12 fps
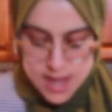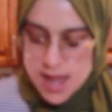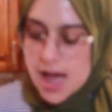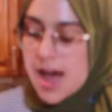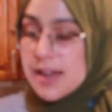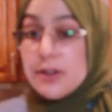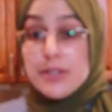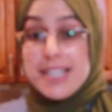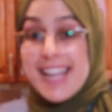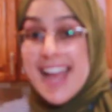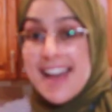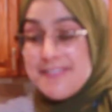I
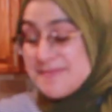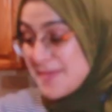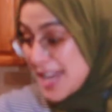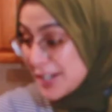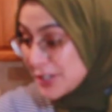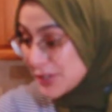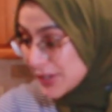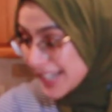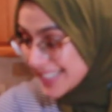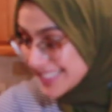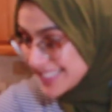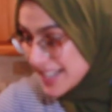only have
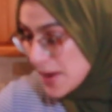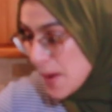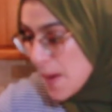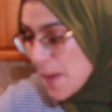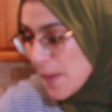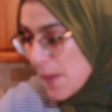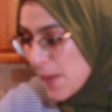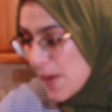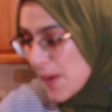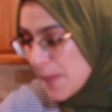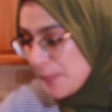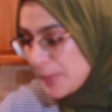mandarins,
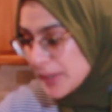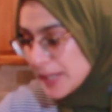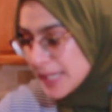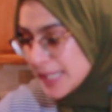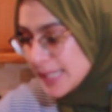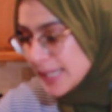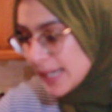but